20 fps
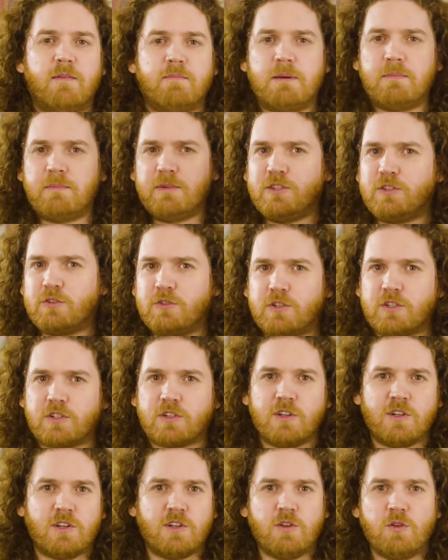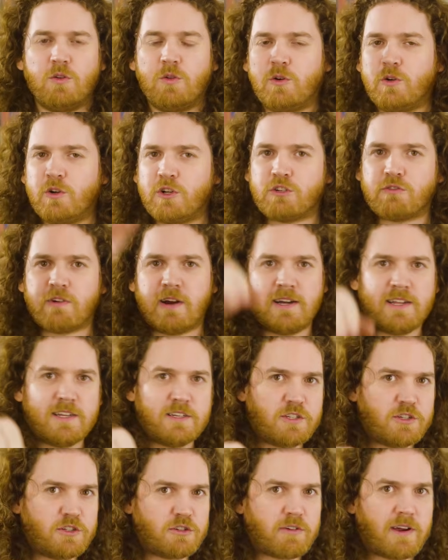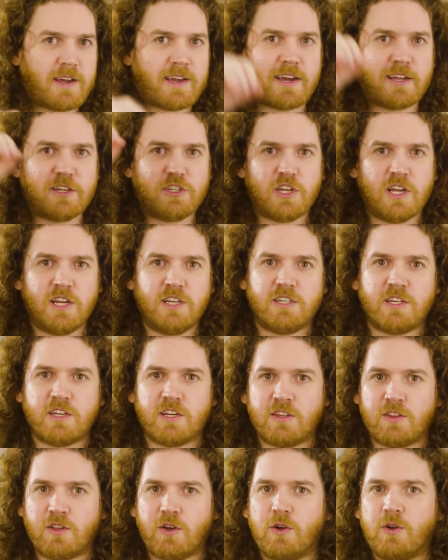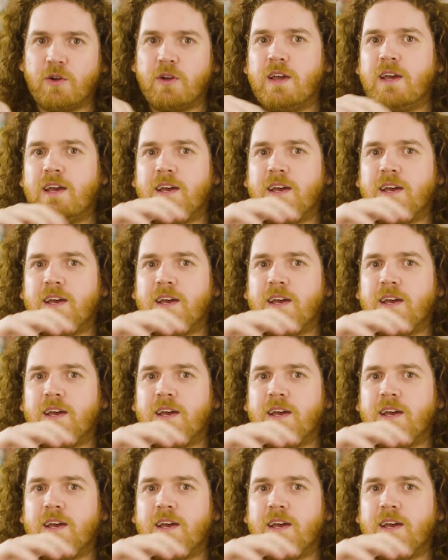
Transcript: Members don't just launch right into trying and changing it though.